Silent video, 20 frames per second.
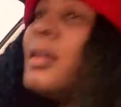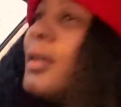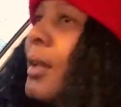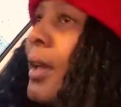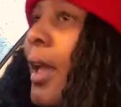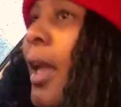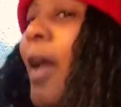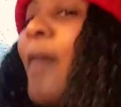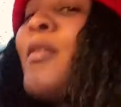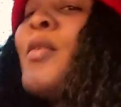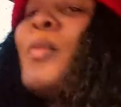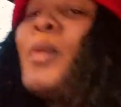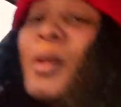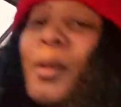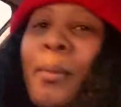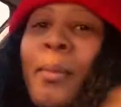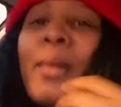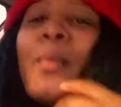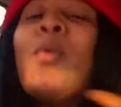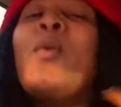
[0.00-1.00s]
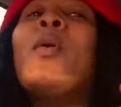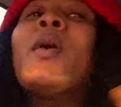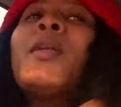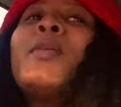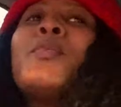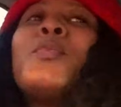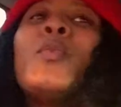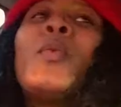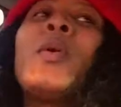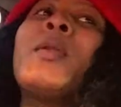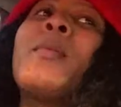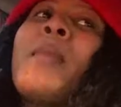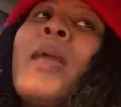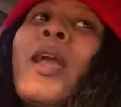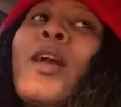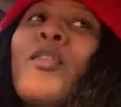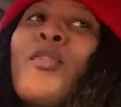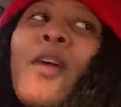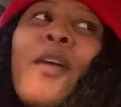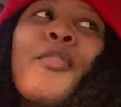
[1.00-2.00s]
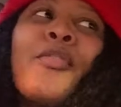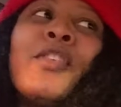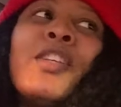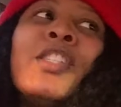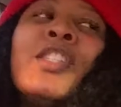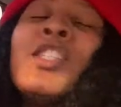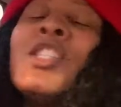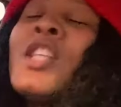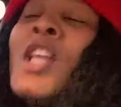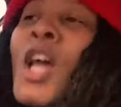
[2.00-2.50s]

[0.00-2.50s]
everyone want to make a reference